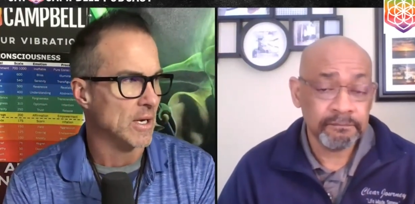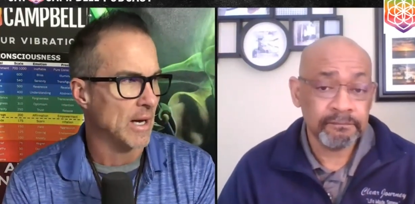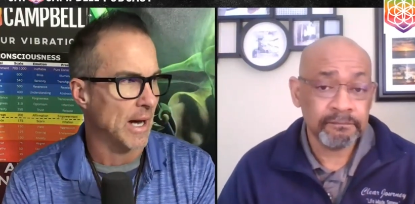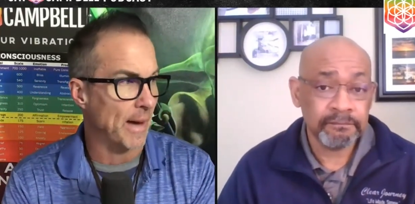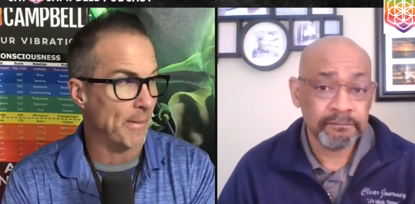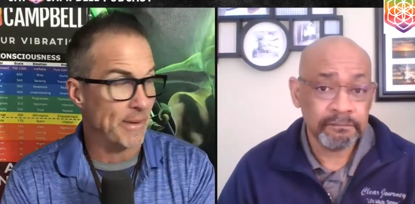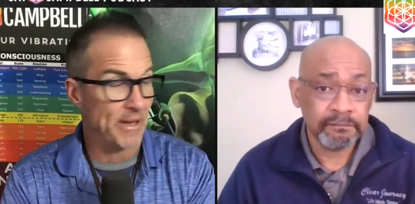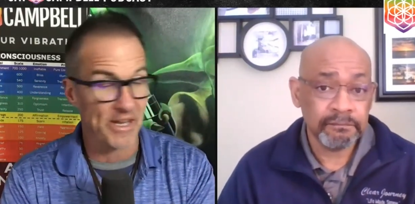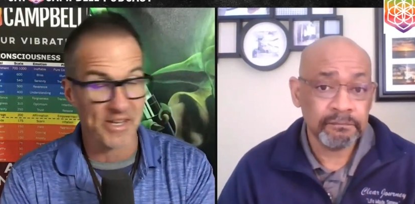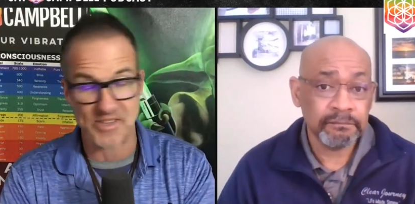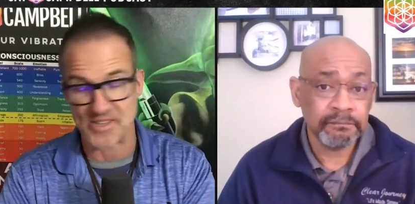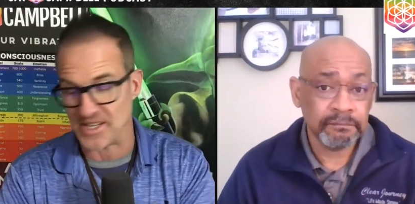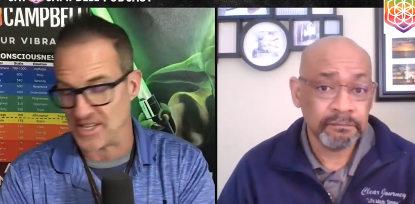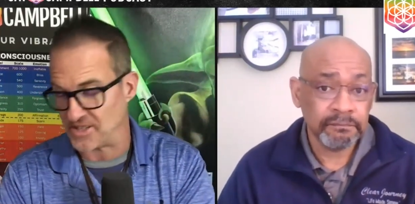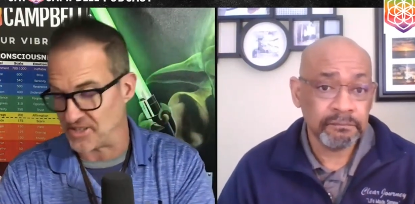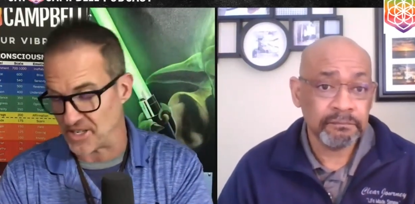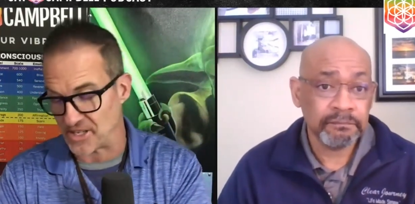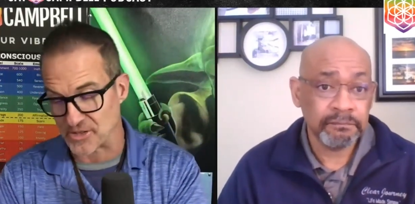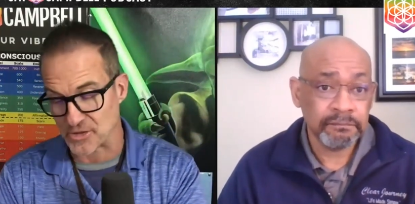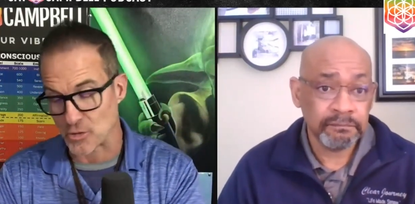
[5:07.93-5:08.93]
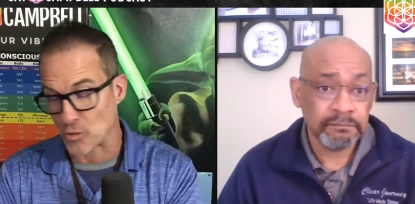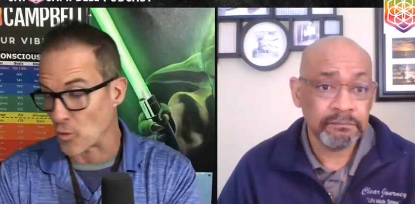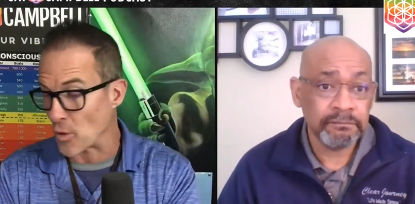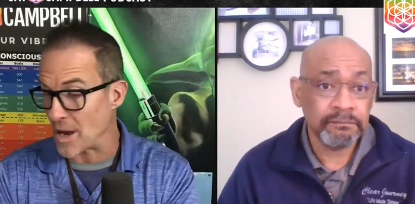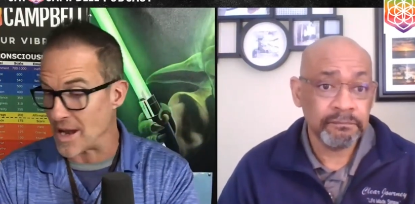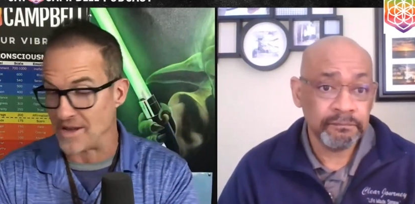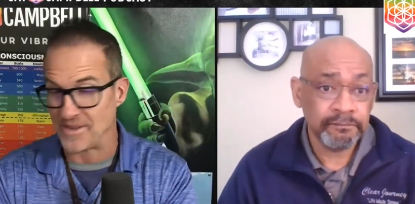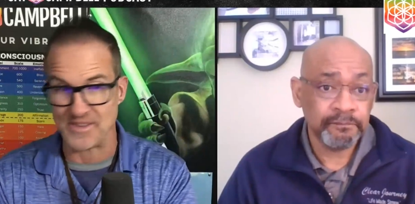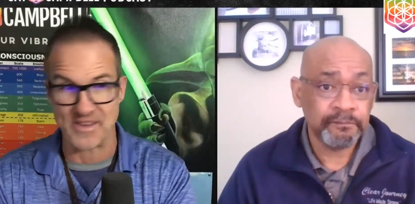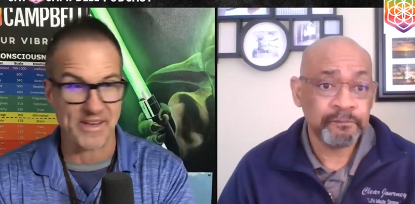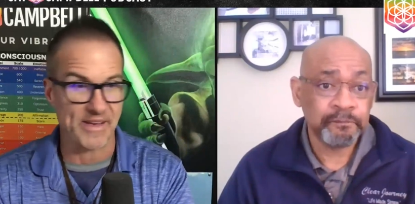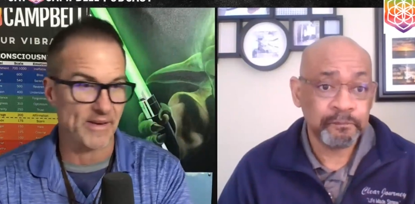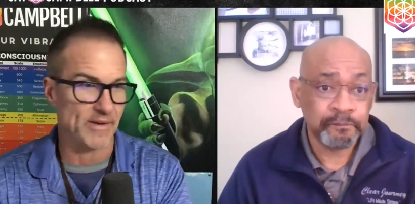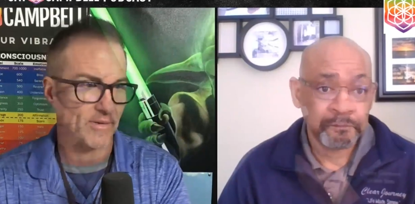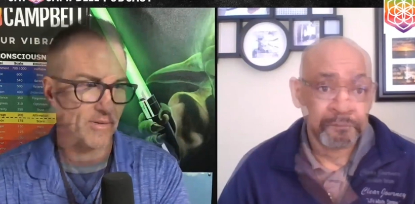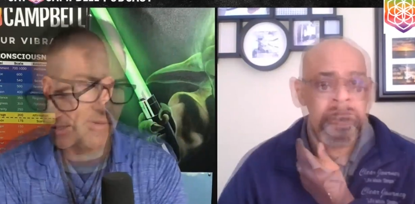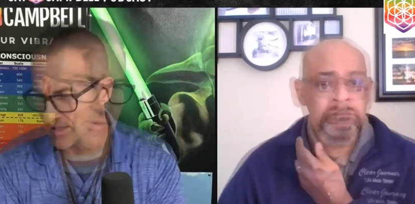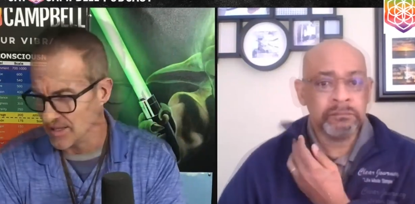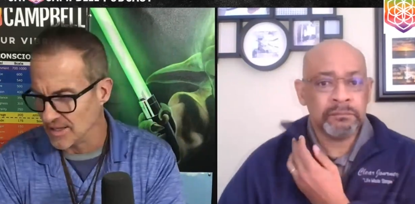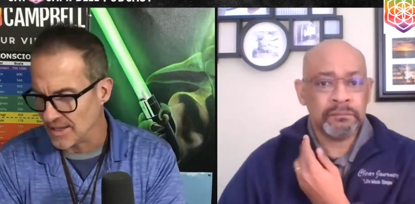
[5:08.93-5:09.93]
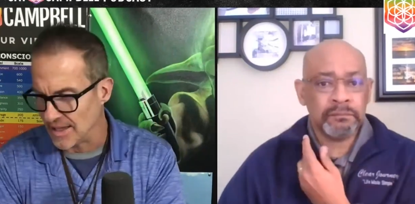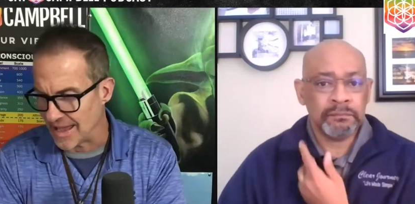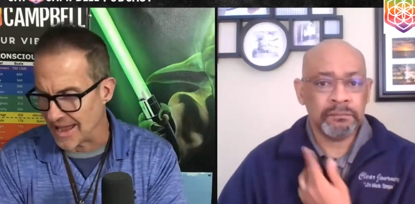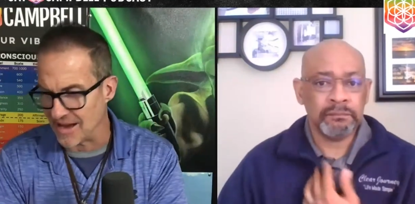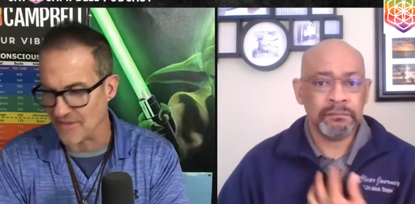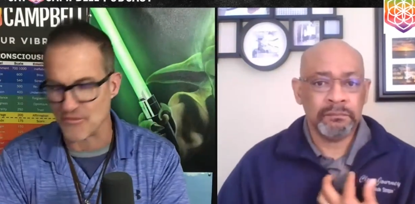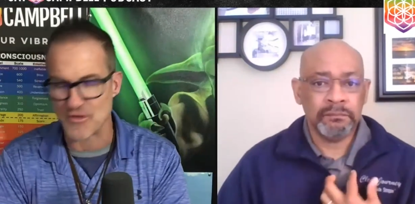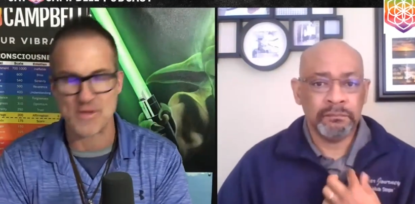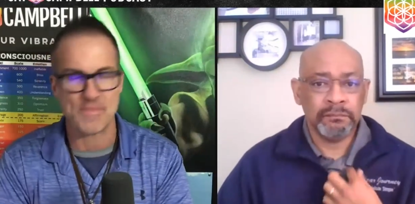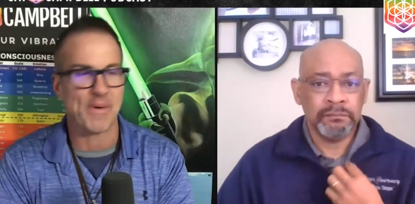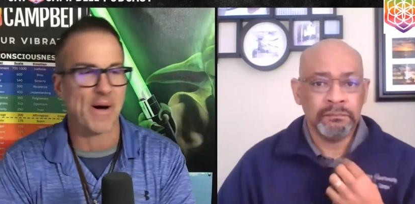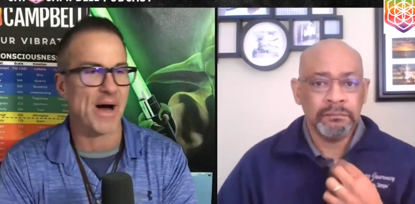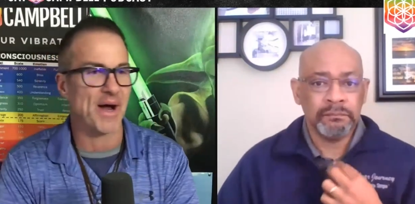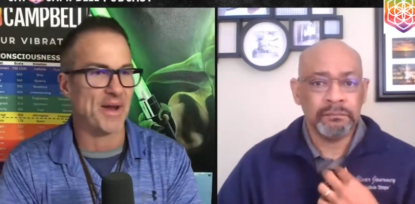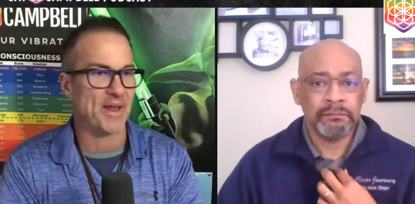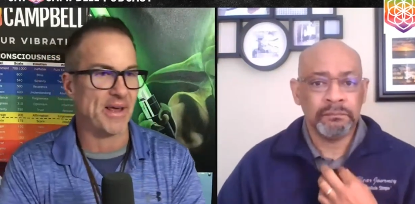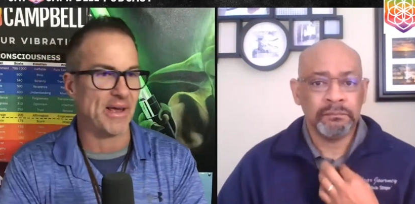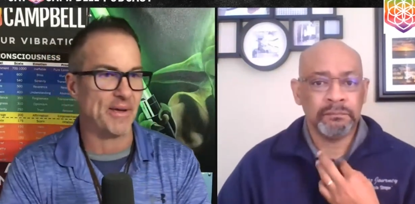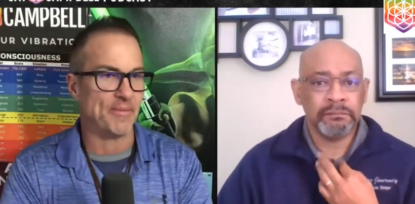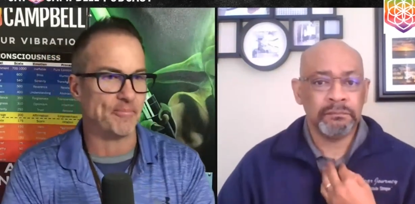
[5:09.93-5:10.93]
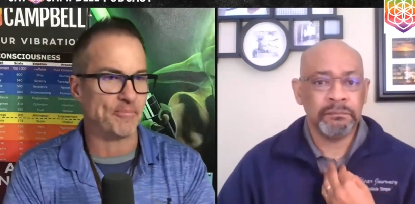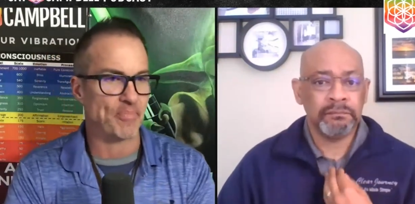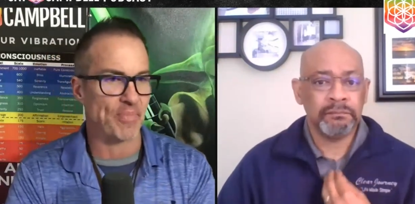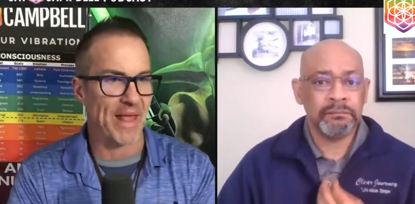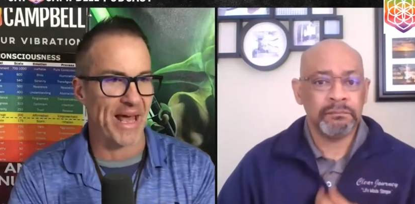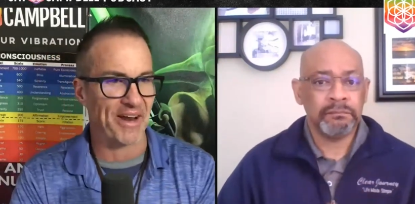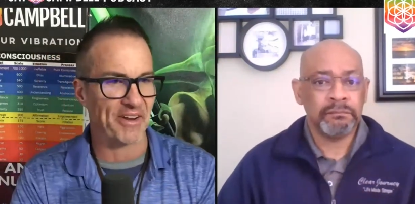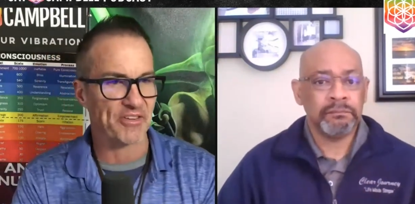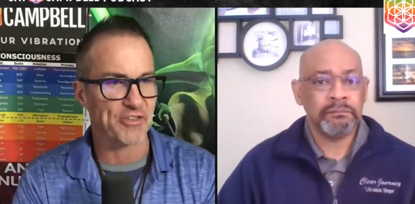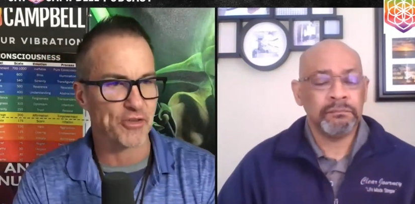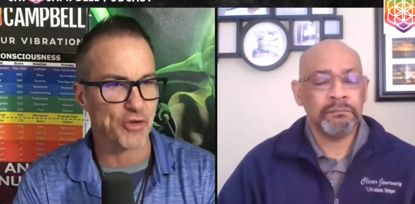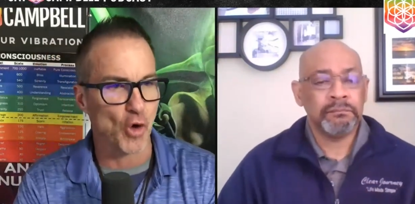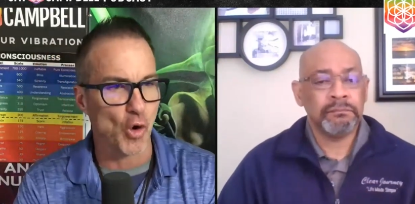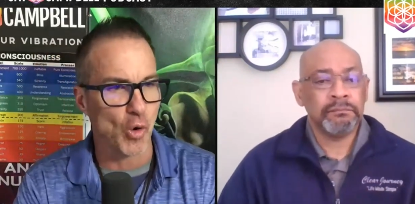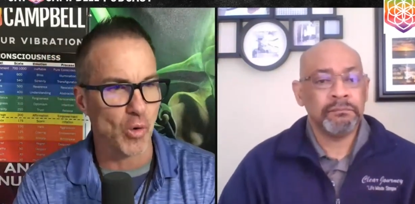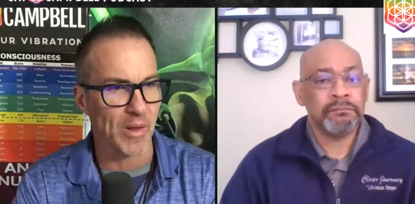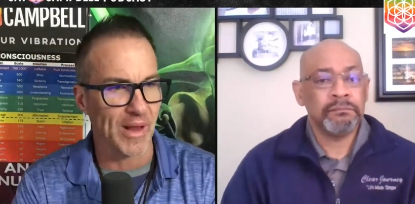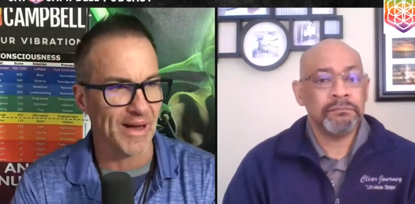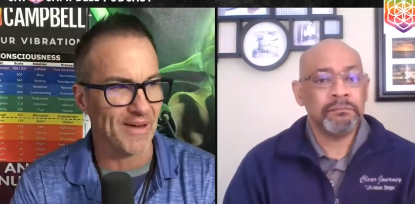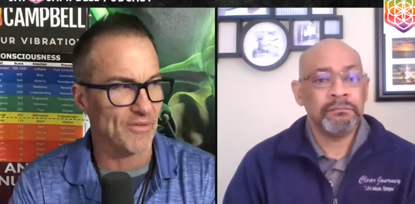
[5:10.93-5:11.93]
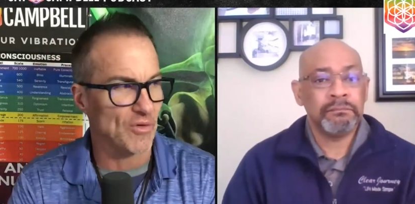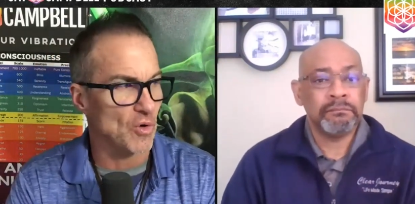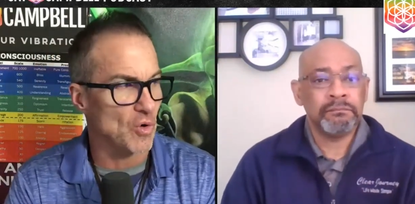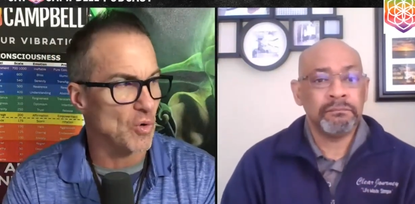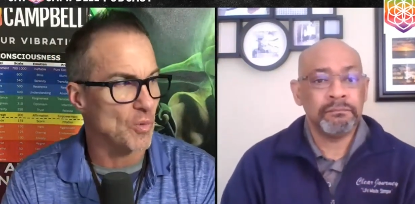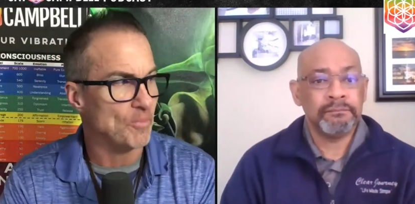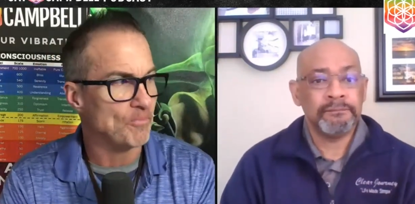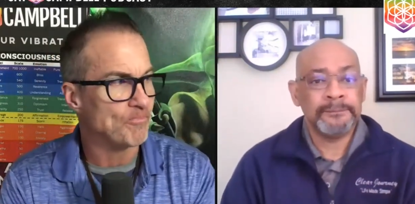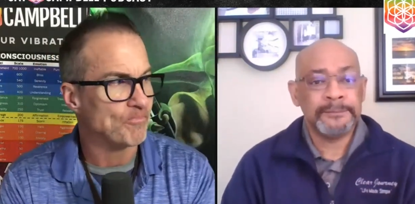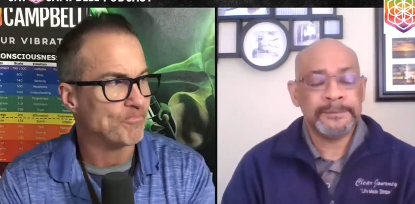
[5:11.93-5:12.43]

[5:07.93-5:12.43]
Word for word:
Speaker 1: I mean, it's it's it's crazy. Everybody at a soul level